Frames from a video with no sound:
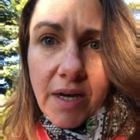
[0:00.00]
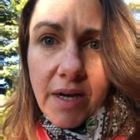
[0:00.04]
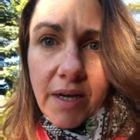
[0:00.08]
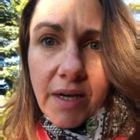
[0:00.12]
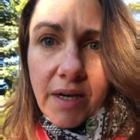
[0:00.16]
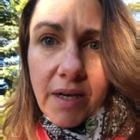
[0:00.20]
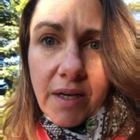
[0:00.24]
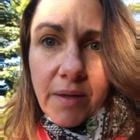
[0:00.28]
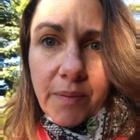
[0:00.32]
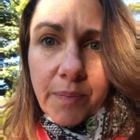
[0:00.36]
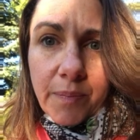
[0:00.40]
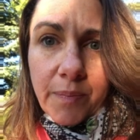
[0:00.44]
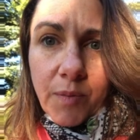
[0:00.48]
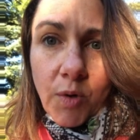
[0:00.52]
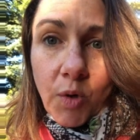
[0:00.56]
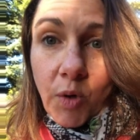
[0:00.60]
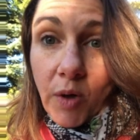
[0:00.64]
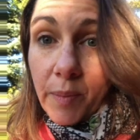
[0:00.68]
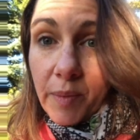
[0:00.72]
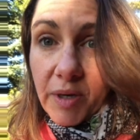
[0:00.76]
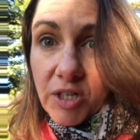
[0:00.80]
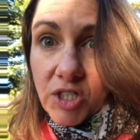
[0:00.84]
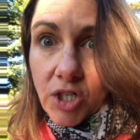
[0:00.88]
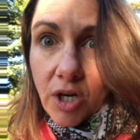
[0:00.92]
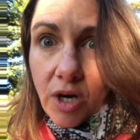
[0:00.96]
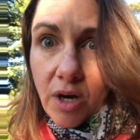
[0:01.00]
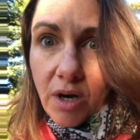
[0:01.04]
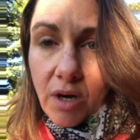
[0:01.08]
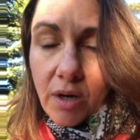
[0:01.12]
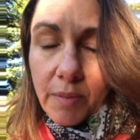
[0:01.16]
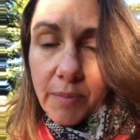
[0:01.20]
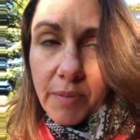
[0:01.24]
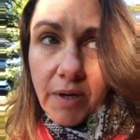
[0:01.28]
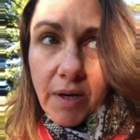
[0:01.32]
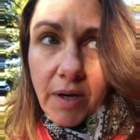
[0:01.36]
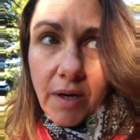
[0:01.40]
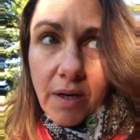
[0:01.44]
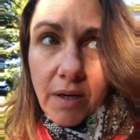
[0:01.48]
I quit my
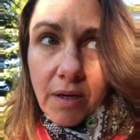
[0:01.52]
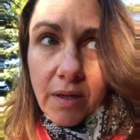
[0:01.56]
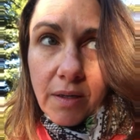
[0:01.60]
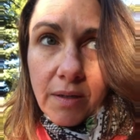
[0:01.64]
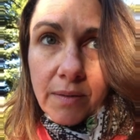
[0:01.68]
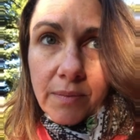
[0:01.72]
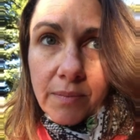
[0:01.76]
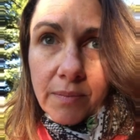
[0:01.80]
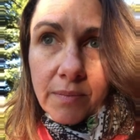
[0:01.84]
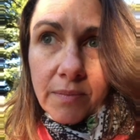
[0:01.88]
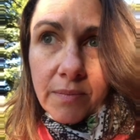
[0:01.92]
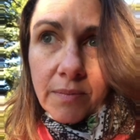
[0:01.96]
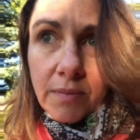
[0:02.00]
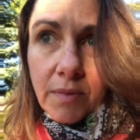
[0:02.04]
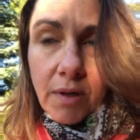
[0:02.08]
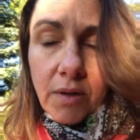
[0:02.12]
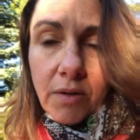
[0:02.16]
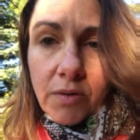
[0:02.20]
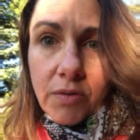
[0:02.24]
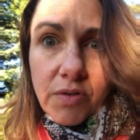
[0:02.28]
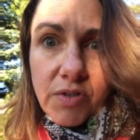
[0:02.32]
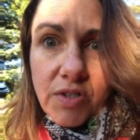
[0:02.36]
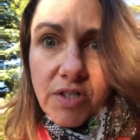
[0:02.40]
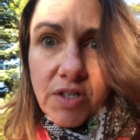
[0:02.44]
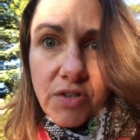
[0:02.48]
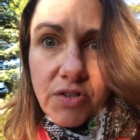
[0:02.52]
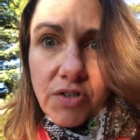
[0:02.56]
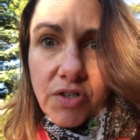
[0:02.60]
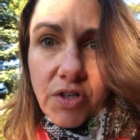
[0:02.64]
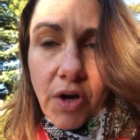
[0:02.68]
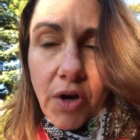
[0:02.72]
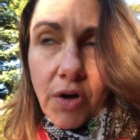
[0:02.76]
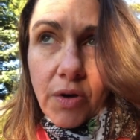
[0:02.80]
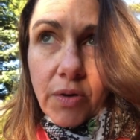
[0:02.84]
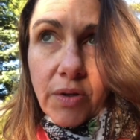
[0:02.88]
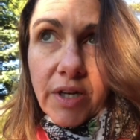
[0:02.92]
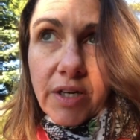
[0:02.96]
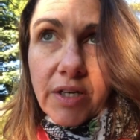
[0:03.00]
job um, all those years
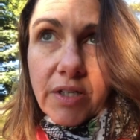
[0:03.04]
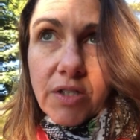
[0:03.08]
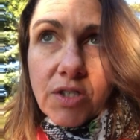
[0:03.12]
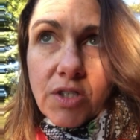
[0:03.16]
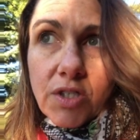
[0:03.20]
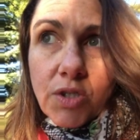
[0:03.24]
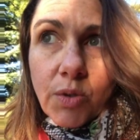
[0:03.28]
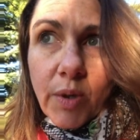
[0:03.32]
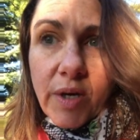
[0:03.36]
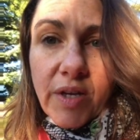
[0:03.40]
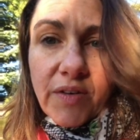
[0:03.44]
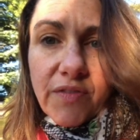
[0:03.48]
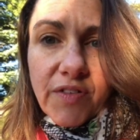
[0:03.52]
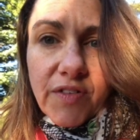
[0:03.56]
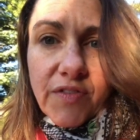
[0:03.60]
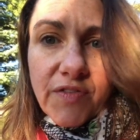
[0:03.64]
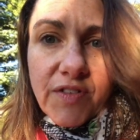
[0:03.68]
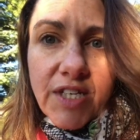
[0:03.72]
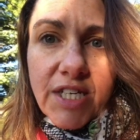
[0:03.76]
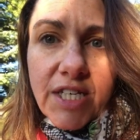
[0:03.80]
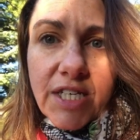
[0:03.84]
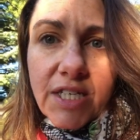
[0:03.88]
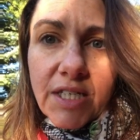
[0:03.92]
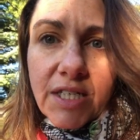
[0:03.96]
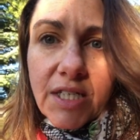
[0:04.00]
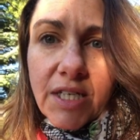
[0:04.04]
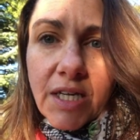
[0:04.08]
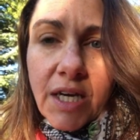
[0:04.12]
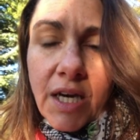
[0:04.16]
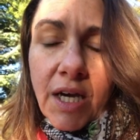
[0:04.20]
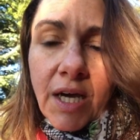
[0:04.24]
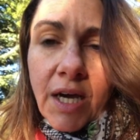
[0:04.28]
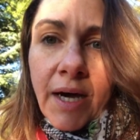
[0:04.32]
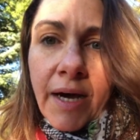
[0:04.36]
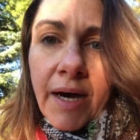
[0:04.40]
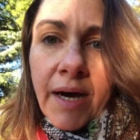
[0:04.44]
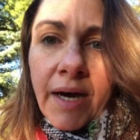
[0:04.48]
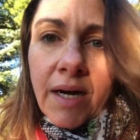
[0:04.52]
ago, like in twenty fifteen,
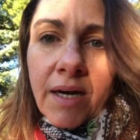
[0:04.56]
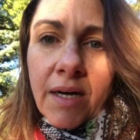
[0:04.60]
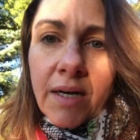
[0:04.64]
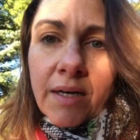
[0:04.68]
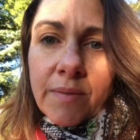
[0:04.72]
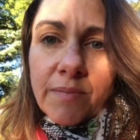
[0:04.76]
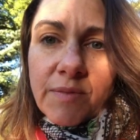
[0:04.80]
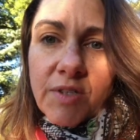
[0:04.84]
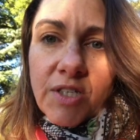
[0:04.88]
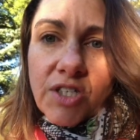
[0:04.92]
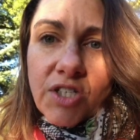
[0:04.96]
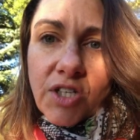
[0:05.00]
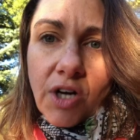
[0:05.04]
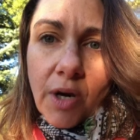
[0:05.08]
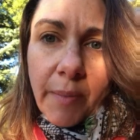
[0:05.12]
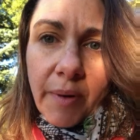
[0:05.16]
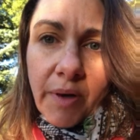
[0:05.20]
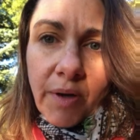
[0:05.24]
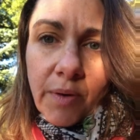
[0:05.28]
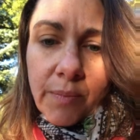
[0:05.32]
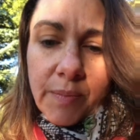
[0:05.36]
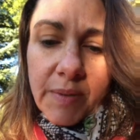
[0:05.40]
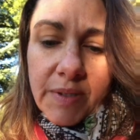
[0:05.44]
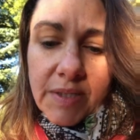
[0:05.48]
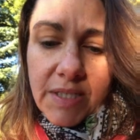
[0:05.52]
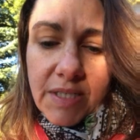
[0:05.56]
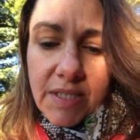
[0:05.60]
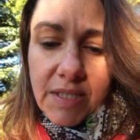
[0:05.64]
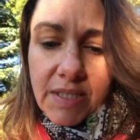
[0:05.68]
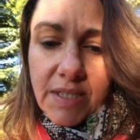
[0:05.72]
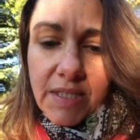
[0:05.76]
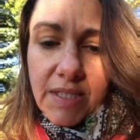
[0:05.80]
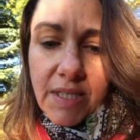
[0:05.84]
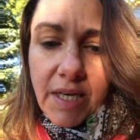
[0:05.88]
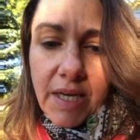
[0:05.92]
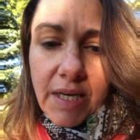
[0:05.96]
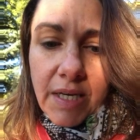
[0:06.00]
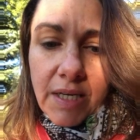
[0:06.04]
um, to start my own
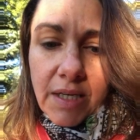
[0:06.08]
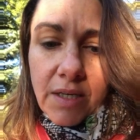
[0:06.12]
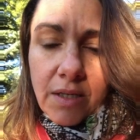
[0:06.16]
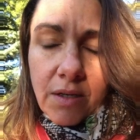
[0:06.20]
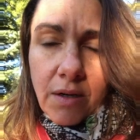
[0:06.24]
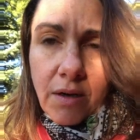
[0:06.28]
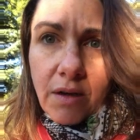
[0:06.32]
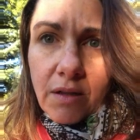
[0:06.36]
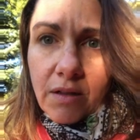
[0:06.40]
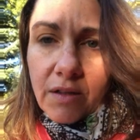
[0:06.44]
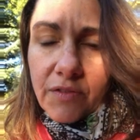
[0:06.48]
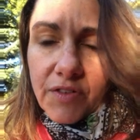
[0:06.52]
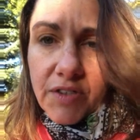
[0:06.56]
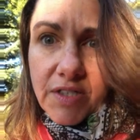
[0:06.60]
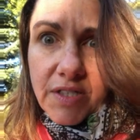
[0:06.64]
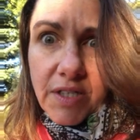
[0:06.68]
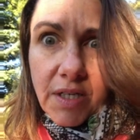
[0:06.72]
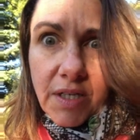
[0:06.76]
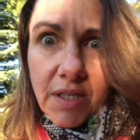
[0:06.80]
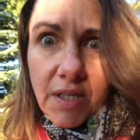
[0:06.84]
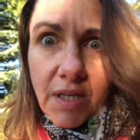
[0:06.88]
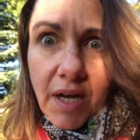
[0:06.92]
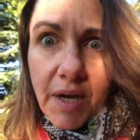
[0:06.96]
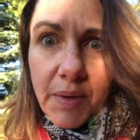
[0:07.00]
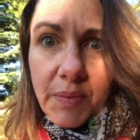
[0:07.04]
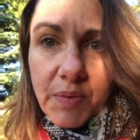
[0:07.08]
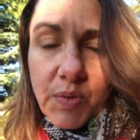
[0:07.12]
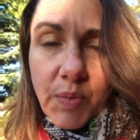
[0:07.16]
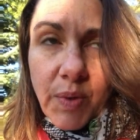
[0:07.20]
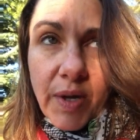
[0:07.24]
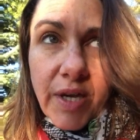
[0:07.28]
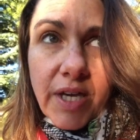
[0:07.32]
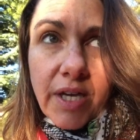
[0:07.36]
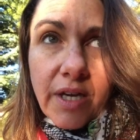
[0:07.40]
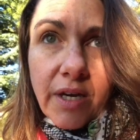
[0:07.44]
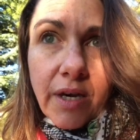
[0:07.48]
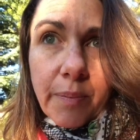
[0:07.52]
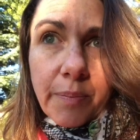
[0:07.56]
business. And all of a sudden, I was
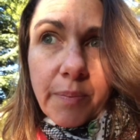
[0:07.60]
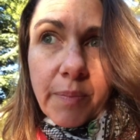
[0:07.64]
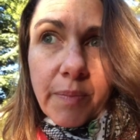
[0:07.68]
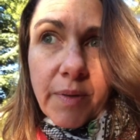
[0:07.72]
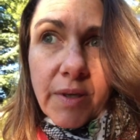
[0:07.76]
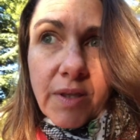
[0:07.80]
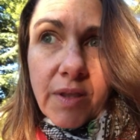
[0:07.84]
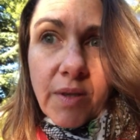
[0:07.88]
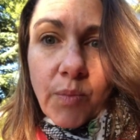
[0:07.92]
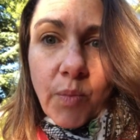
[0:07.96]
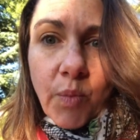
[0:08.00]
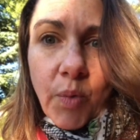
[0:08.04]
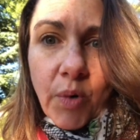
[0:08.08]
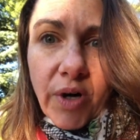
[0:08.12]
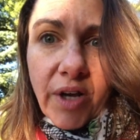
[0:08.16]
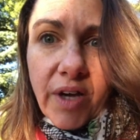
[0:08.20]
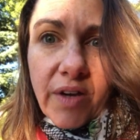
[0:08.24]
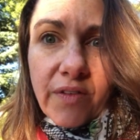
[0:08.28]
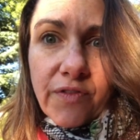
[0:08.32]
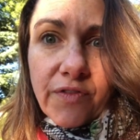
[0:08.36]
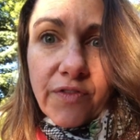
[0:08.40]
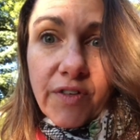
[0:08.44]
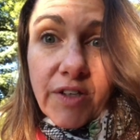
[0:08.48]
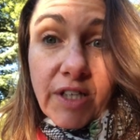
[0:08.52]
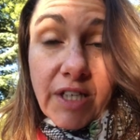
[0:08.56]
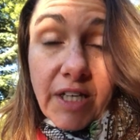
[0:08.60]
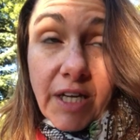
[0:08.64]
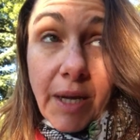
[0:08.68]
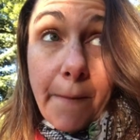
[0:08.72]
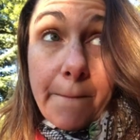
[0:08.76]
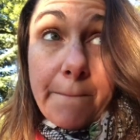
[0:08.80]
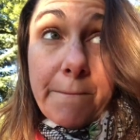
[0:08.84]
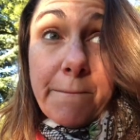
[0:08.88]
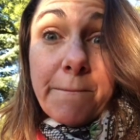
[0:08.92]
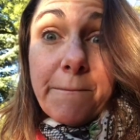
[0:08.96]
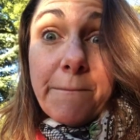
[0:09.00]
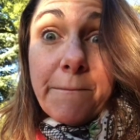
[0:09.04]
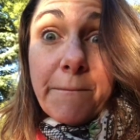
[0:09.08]
waking up in the morning
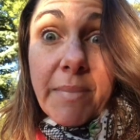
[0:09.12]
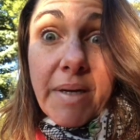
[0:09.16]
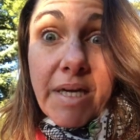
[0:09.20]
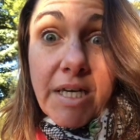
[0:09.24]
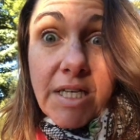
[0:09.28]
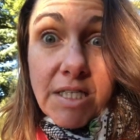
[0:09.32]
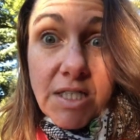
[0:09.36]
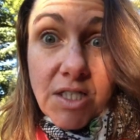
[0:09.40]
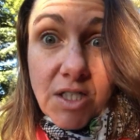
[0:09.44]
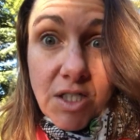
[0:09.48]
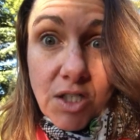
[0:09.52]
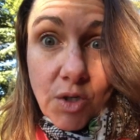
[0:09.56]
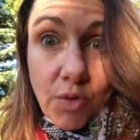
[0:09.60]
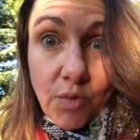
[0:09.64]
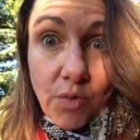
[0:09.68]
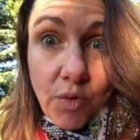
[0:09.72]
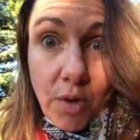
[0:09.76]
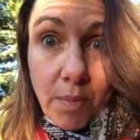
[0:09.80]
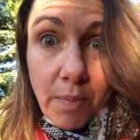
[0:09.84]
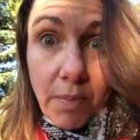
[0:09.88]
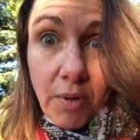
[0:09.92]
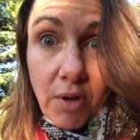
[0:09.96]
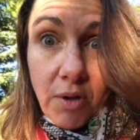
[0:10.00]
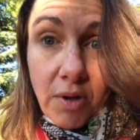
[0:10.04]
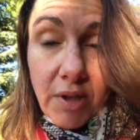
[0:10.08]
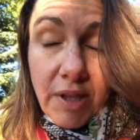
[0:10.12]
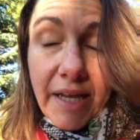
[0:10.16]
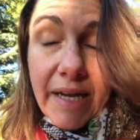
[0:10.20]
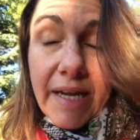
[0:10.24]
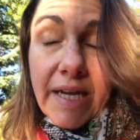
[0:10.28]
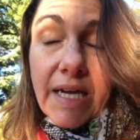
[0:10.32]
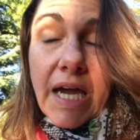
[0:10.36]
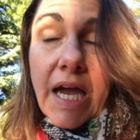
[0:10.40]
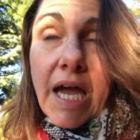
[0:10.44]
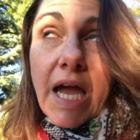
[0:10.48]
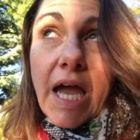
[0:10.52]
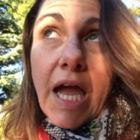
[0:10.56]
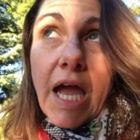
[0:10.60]
feeling miserable,
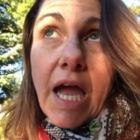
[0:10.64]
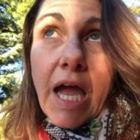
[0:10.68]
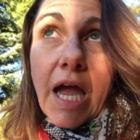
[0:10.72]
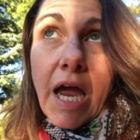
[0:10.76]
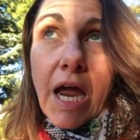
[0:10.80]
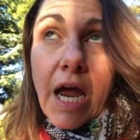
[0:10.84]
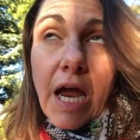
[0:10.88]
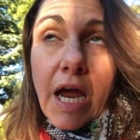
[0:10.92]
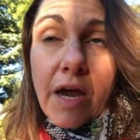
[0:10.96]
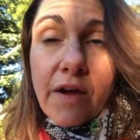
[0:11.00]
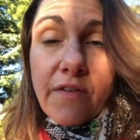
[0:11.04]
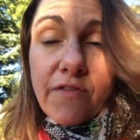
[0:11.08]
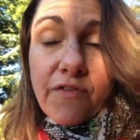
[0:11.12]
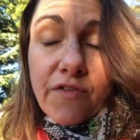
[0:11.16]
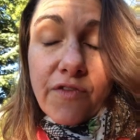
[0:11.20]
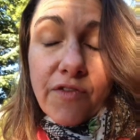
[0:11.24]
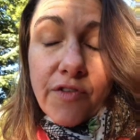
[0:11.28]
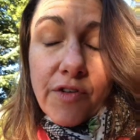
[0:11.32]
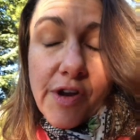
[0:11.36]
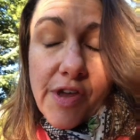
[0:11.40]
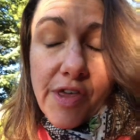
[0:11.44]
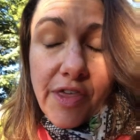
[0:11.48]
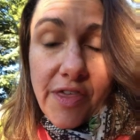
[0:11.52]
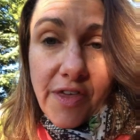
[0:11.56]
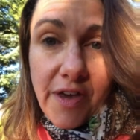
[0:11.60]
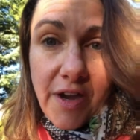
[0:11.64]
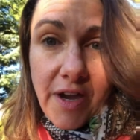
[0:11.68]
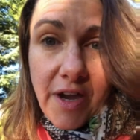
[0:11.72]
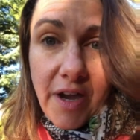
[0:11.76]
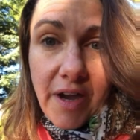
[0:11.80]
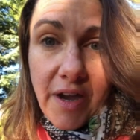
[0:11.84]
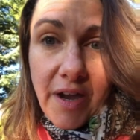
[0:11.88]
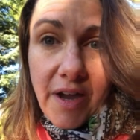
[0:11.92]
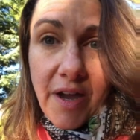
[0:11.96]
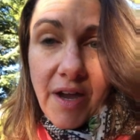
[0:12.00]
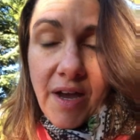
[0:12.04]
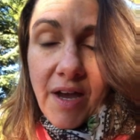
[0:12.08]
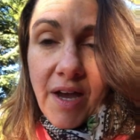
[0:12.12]
like
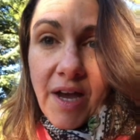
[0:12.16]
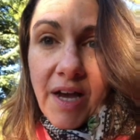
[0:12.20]
everything.